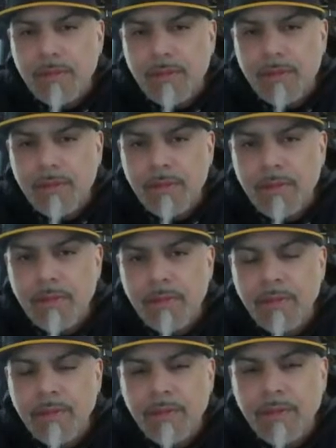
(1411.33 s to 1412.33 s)

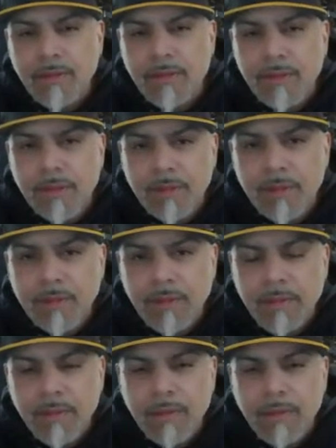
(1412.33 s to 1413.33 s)

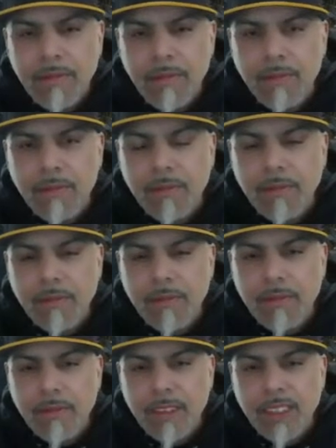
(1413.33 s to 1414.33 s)

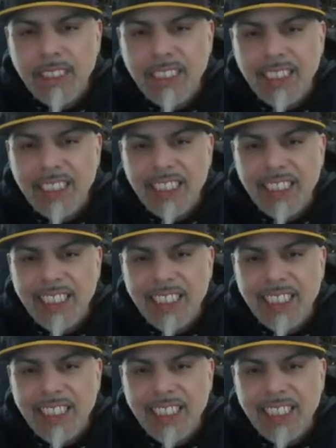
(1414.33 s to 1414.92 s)
No words are spoken by the person on screen.